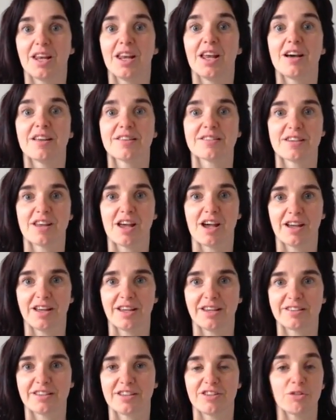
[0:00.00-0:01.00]
last
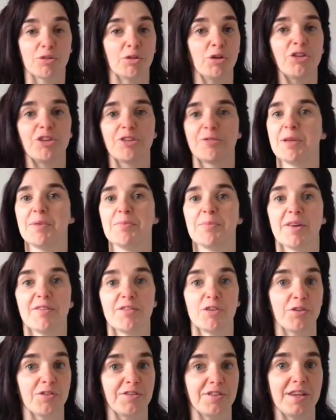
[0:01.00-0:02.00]
night and saw a lot of people
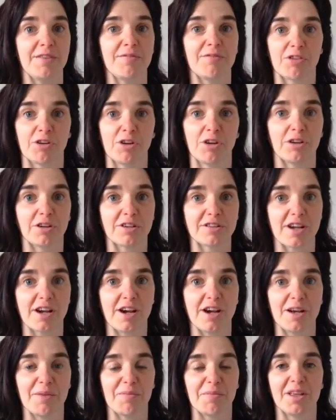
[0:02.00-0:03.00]
I've not seen for a long
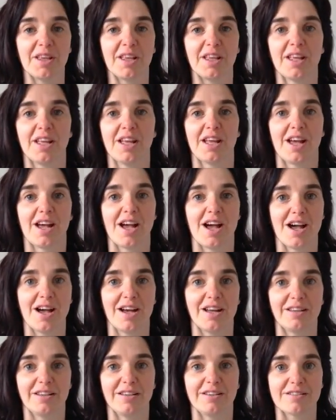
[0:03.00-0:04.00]
time.
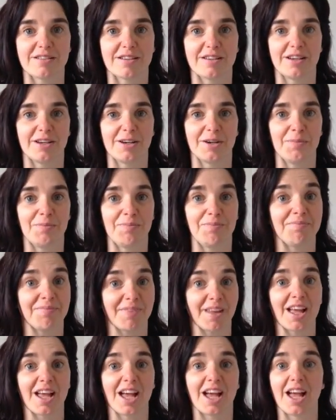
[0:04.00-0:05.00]
And
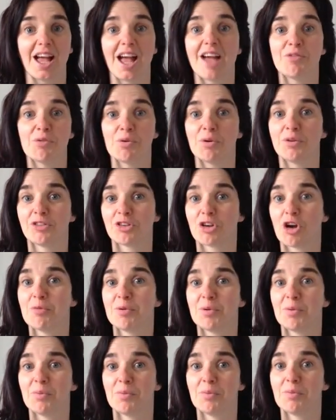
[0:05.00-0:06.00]
everyone's
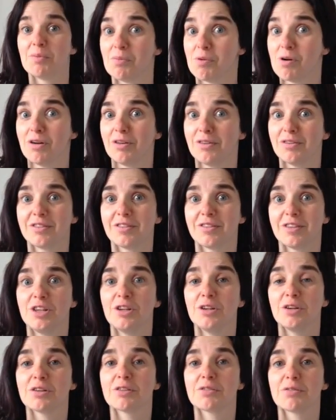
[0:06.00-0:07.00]
comment was,
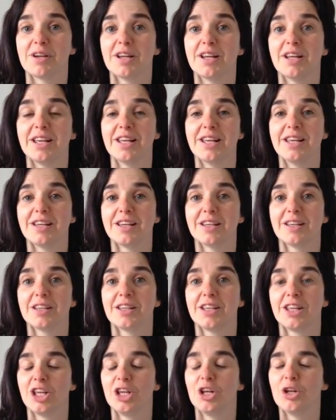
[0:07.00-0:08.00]
you look really
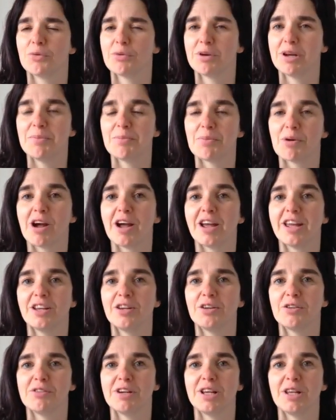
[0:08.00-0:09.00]
bright,
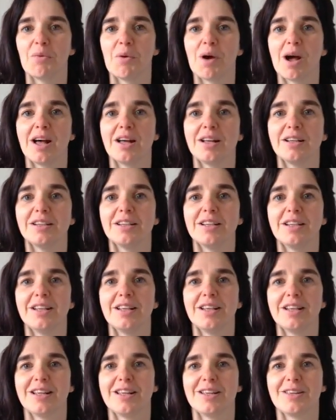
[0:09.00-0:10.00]
you look really well.
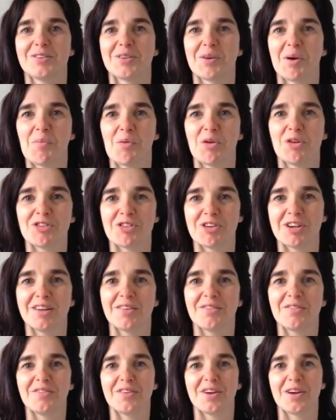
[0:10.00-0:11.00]
So I'm wondering
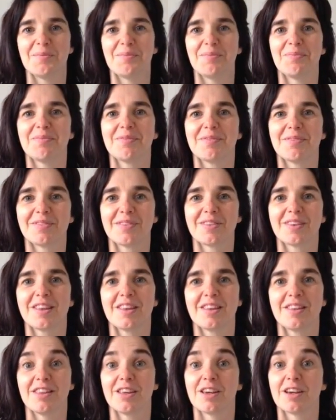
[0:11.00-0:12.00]
if
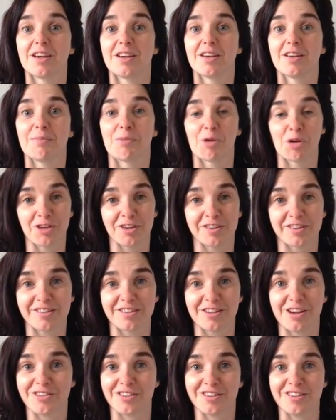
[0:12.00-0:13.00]
the products are
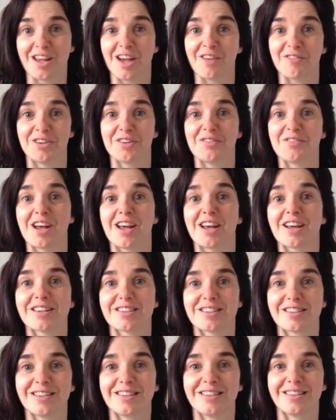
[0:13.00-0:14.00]
starting to have an
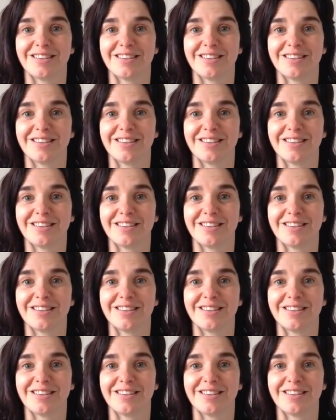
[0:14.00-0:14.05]
effect.